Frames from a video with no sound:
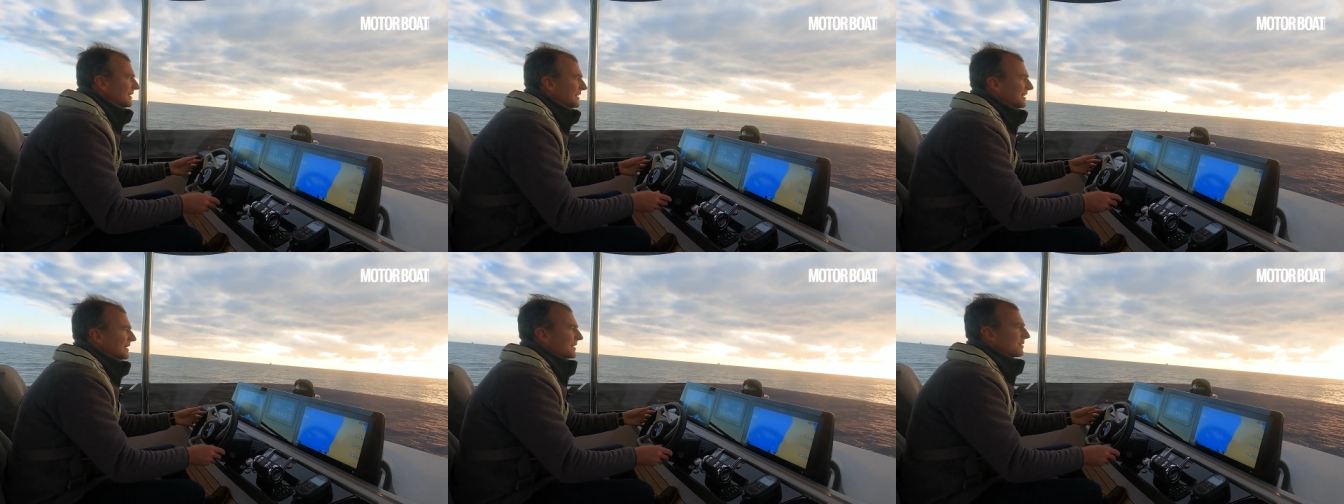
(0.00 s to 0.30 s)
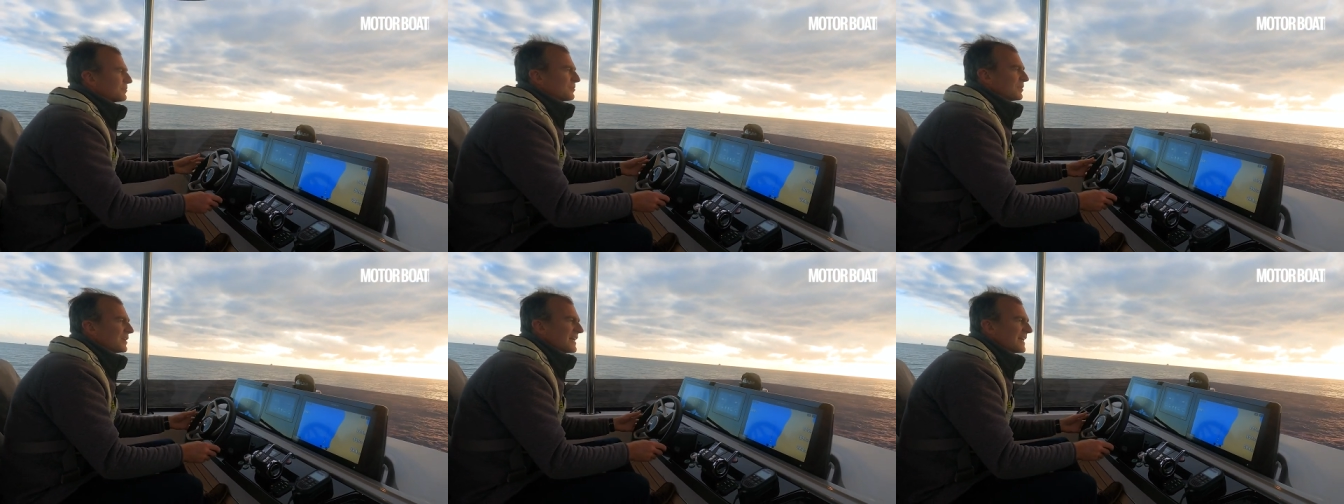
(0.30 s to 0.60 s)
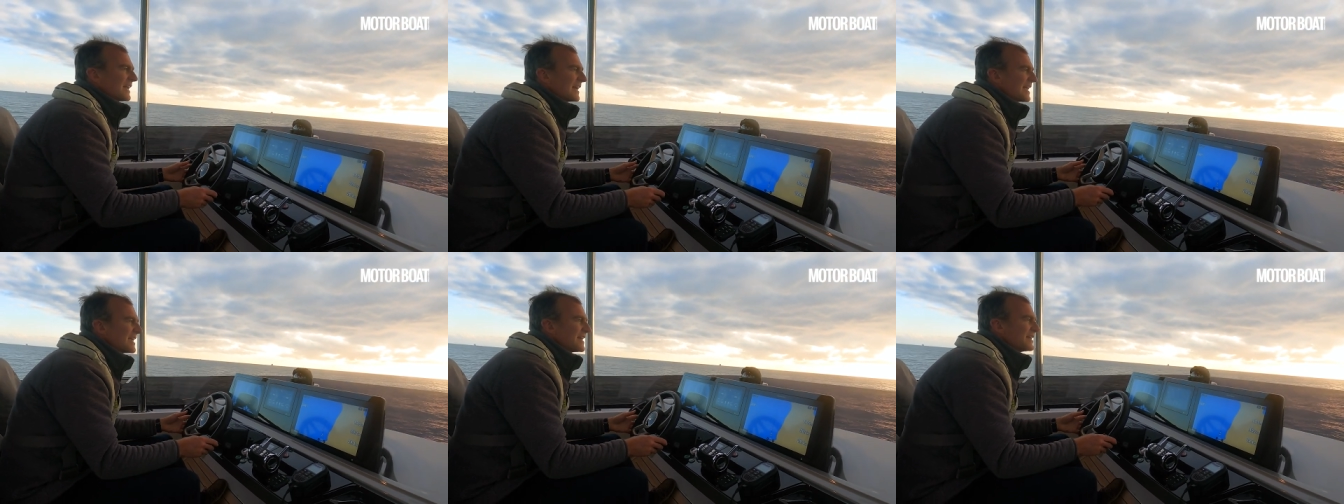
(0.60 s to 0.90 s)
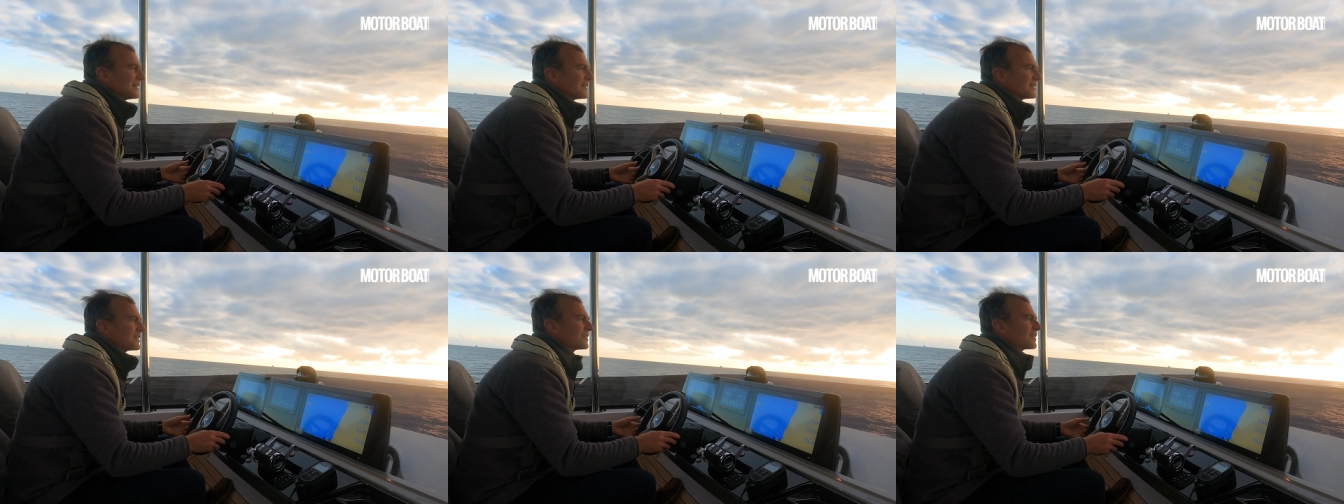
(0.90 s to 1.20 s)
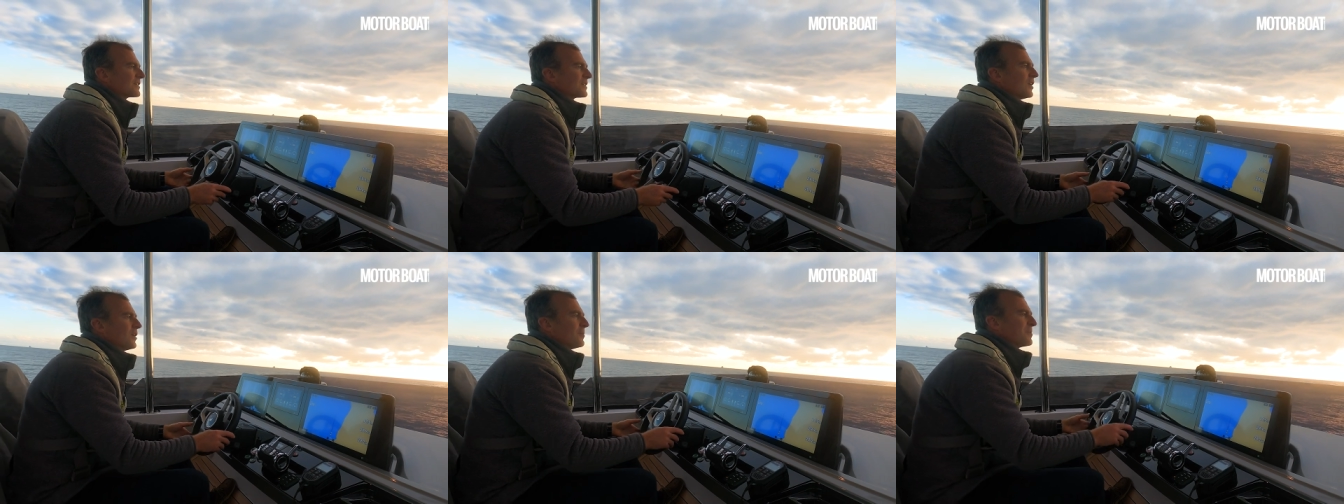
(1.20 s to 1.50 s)
and a really
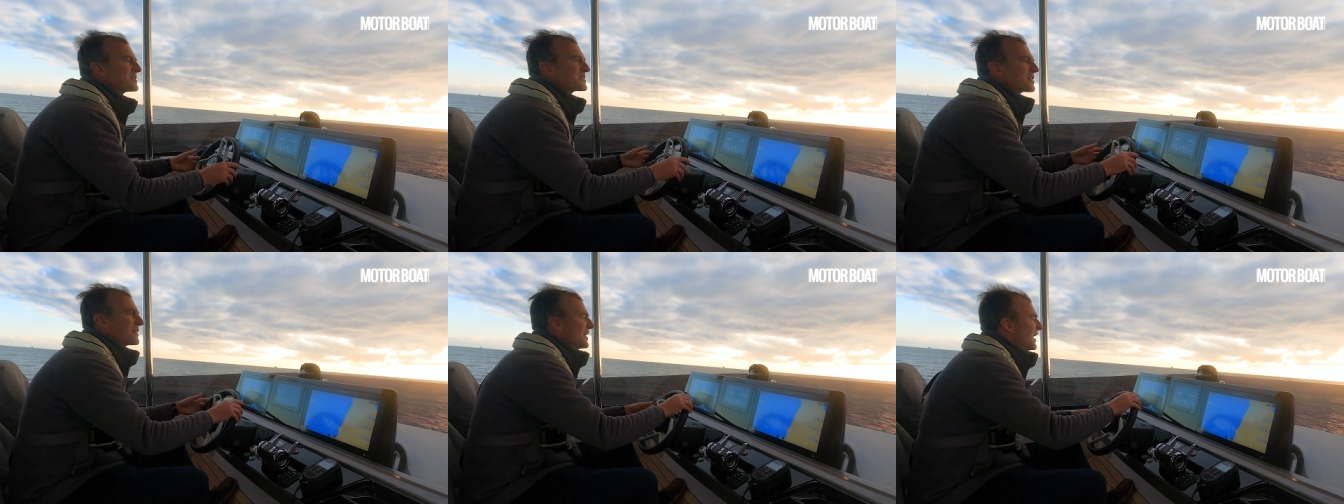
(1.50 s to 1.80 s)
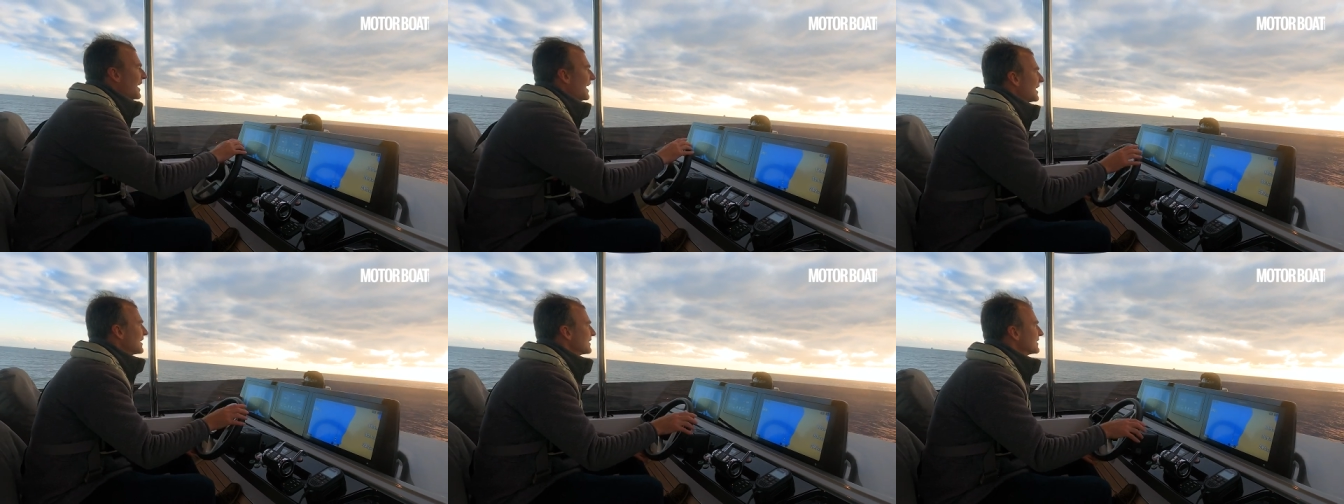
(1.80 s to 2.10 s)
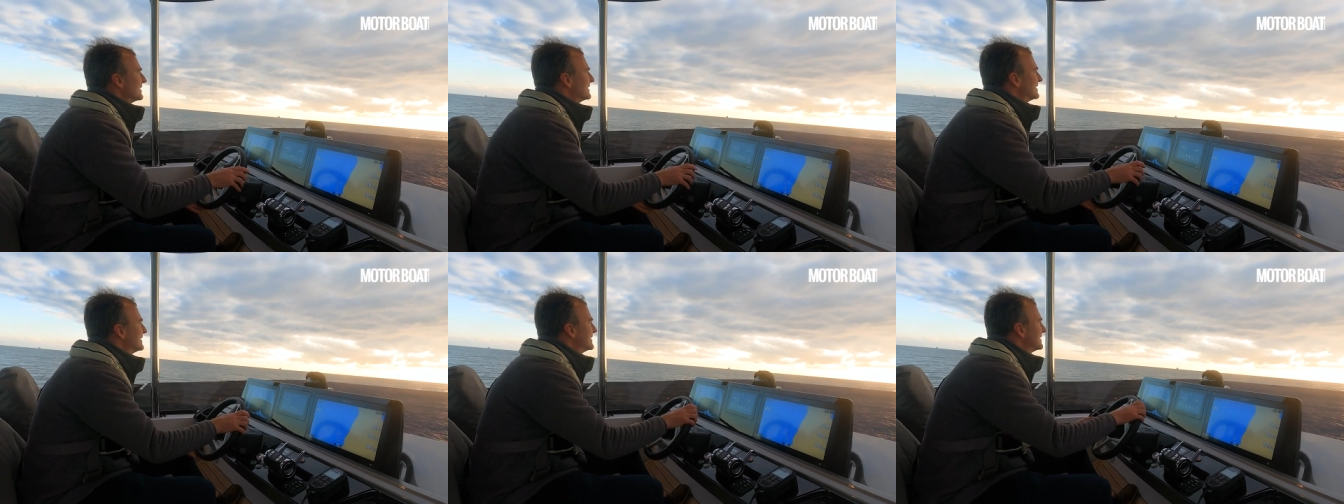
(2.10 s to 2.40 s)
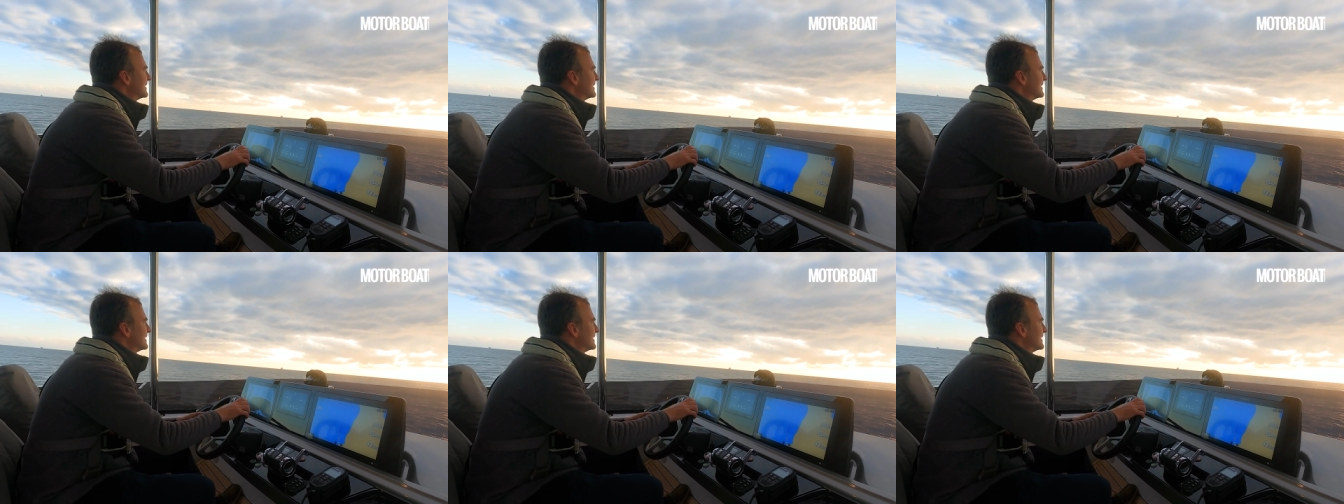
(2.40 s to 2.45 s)
competent hull.